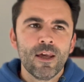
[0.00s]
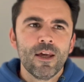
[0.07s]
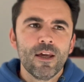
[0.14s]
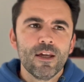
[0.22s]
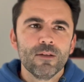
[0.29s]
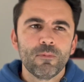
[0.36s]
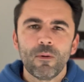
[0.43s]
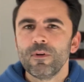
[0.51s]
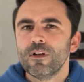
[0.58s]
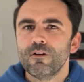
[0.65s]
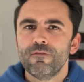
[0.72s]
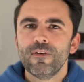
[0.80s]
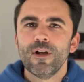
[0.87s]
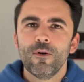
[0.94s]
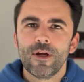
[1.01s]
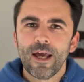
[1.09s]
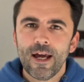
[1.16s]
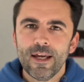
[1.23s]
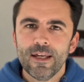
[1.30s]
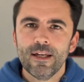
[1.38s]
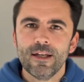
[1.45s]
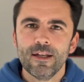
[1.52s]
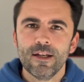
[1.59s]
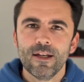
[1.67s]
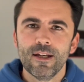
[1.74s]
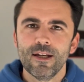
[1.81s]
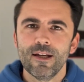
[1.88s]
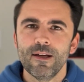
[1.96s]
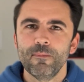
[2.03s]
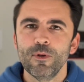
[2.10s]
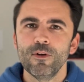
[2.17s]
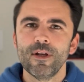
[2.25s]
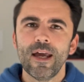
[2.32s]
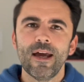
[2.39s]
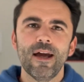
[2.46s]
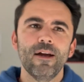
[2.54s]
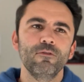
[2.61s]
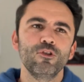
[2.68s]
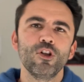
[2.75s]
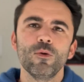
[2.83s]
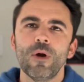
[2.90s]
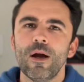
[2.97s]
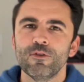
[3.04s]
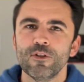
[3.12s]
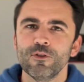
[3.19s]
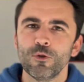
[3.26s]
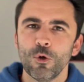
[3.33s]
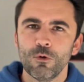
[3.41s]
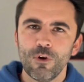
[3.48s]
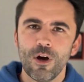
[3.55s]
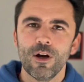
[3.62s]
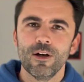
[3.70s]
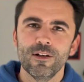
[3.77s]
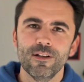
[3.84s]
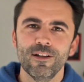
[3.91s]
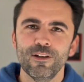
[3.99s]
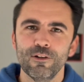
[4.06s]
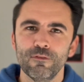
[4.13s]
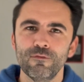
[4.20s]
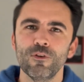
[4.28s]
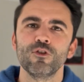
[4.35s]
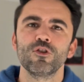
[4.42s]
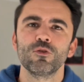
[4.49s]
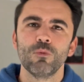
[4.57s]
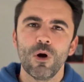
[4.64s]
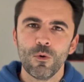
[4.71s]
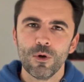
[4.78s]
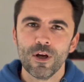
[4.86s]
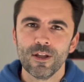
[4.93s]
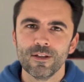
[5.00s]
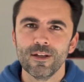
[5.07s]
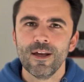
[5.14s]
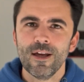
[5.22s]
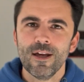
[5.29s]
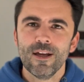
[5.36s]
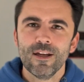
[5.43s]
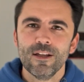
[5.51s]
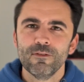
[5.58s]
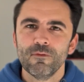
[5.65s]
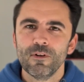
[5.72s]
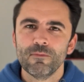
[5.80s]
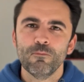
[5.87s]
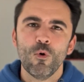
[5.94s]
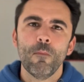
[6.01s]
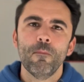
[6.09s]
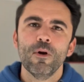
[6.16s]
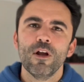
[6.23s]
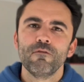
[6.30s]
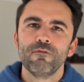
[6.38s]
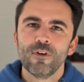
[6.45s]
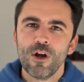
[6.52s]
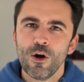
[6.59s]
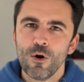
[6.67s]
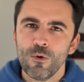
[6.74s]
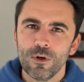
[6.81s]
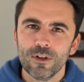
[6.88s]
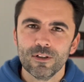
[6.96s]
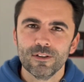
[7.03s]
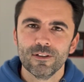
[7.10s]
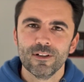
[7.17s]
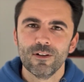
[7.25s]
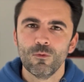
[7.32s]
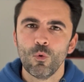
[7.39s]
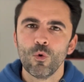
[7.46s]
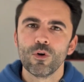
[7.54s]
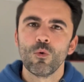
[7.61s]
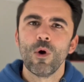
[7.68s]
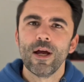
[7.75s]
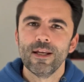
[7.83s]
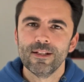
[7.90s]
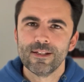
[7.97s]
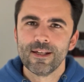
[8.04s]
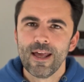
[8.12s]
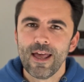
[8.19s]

it's probably going to feel okay, but you get out 2 hours into a ride, your foot's swollen, there's more blood flow, water weight,